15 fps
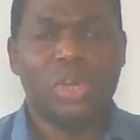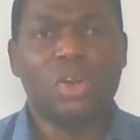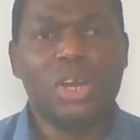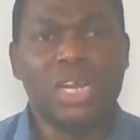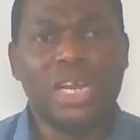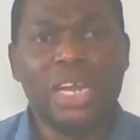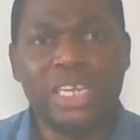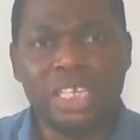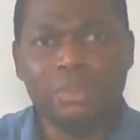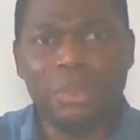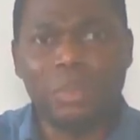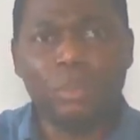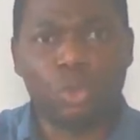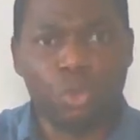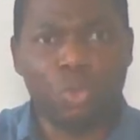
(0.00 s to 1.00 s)
We don't need
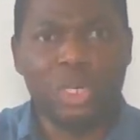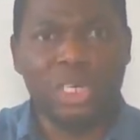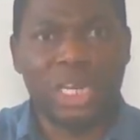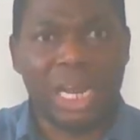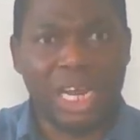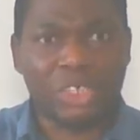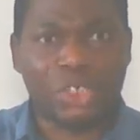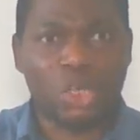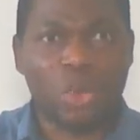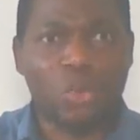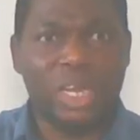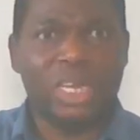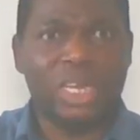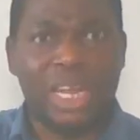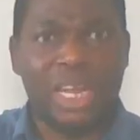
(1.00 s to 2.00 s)
these people to win
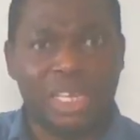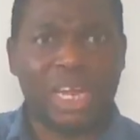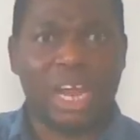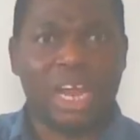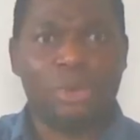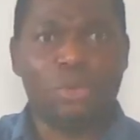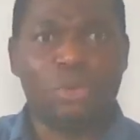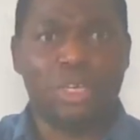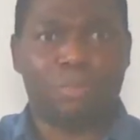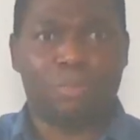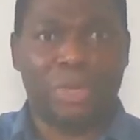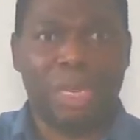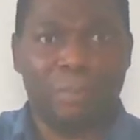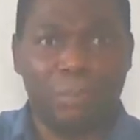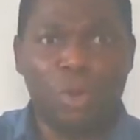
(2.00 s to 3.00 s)
election. We need the
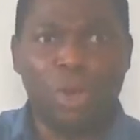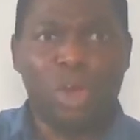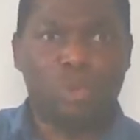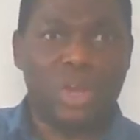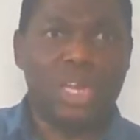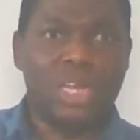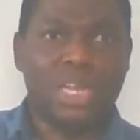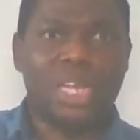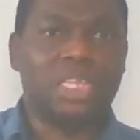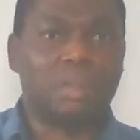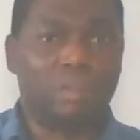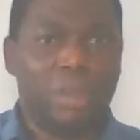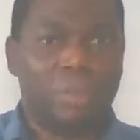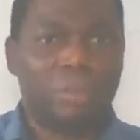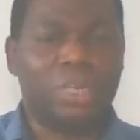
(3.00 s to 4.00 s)
Kanuri people. We
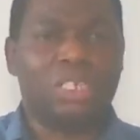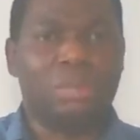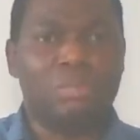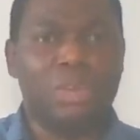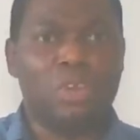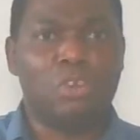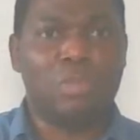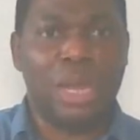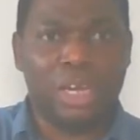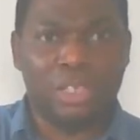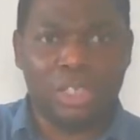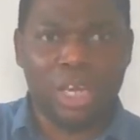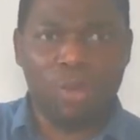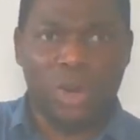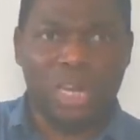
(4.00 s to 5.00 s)
need the people in the Middle
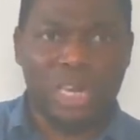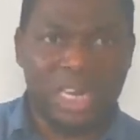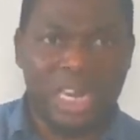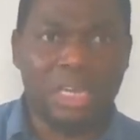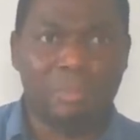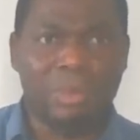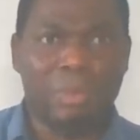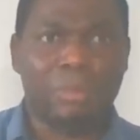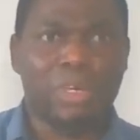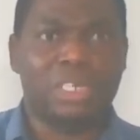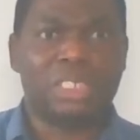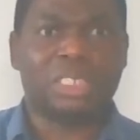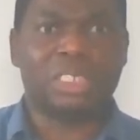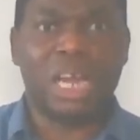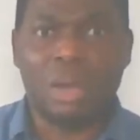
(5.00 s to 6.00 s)
Belt. We need the
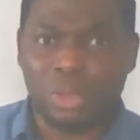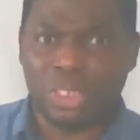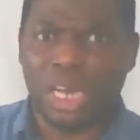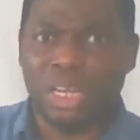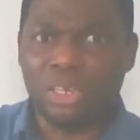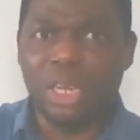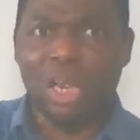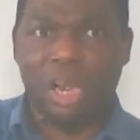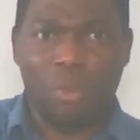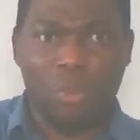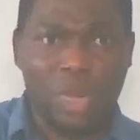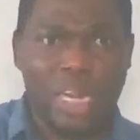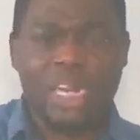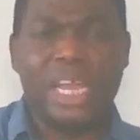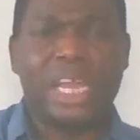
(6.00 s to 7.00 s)
people in the South,
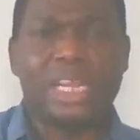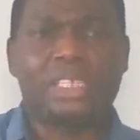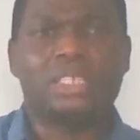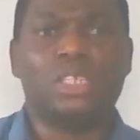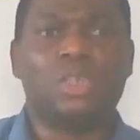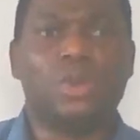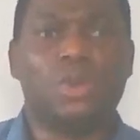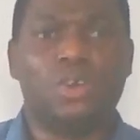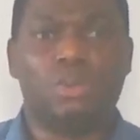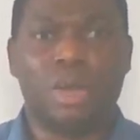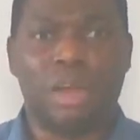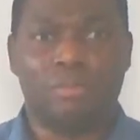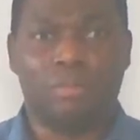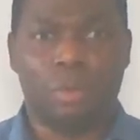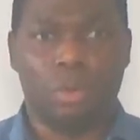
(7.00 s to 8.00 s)
and we need the
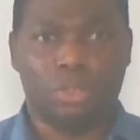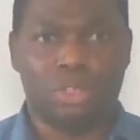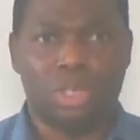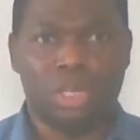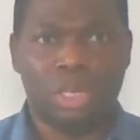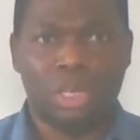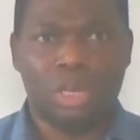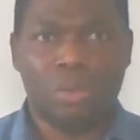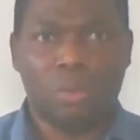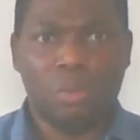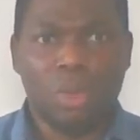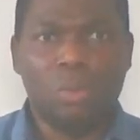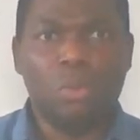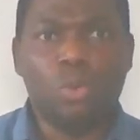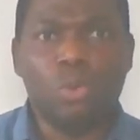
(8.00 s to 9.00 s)
Yoruba vote.
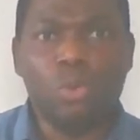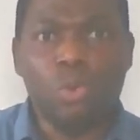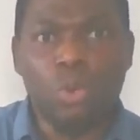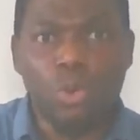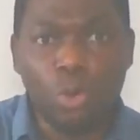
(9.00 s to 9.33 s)
We will